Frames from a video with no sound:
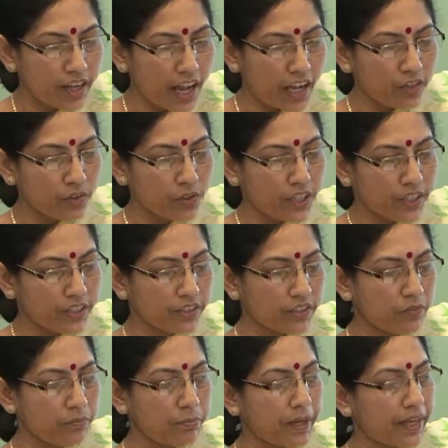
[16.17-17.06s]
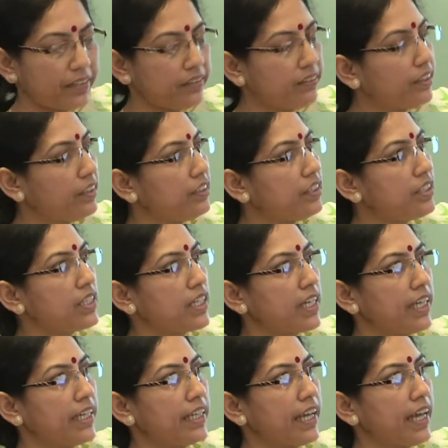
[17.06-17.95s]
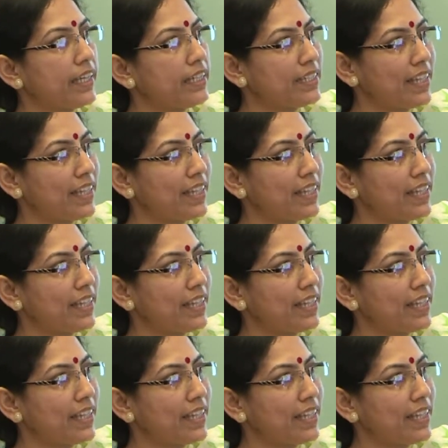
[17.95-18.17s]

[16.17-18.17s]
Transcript: allocation pattern at the state and